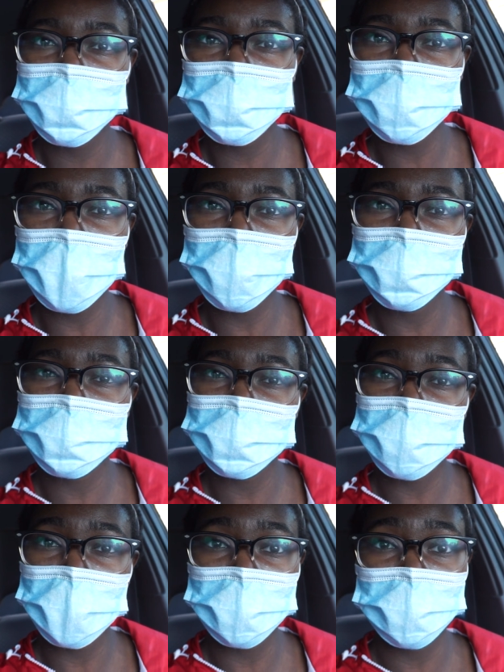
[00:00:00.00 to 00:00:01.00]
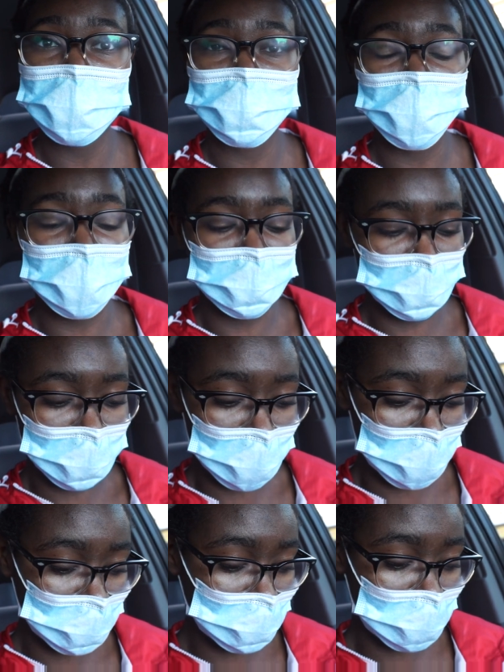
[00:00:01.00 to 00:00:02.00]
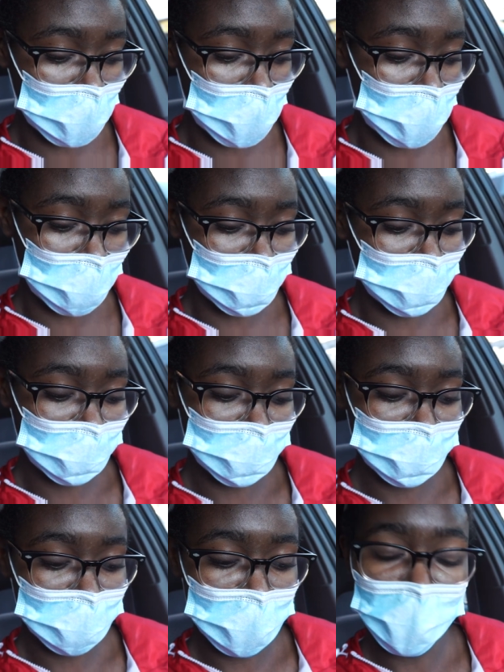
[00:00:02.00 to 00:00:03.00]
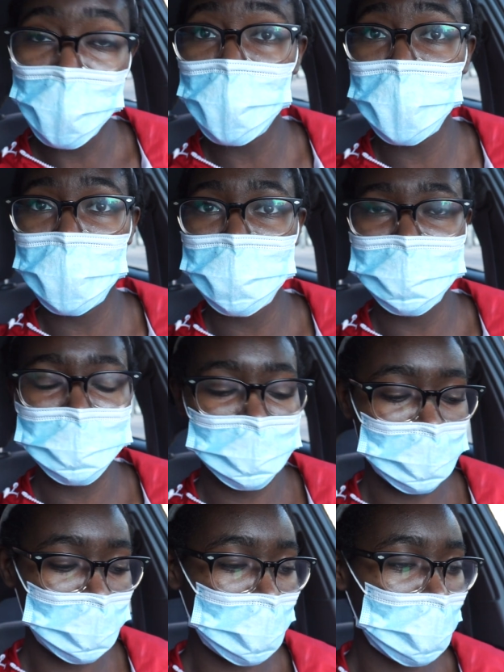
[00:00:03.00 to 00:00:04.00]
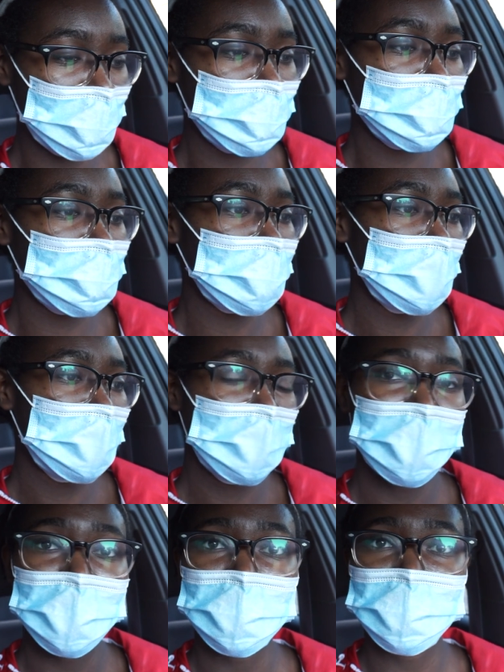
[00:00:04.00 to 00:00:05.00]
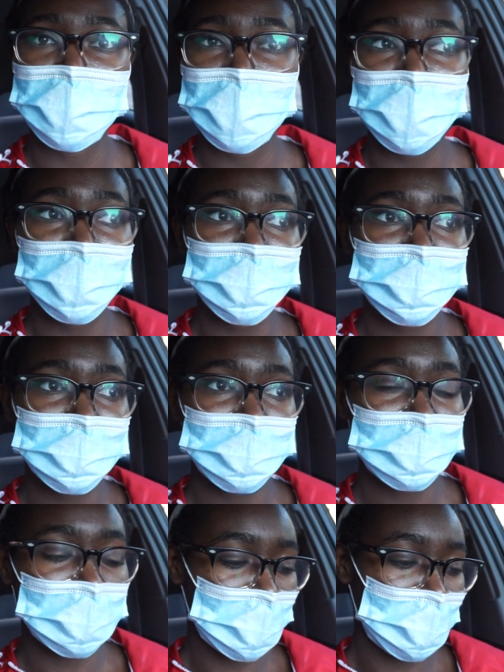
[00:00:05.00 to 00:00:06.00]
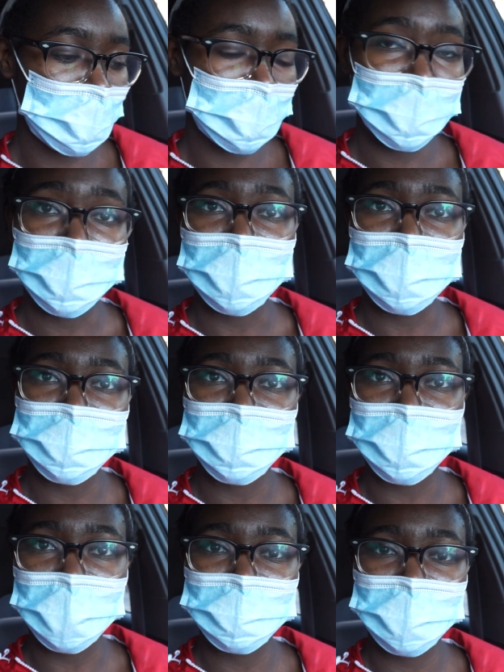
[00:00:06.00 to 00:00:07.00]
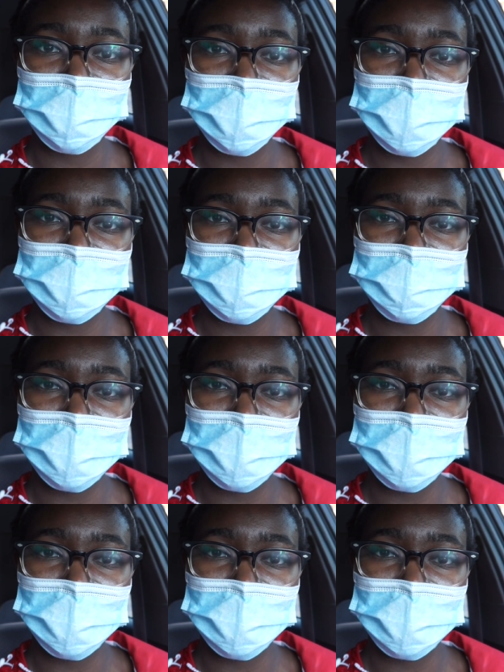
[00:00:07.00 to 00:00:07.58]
Chef Chinese Restaurant. So, one of those two names. And now, let's drive to the person's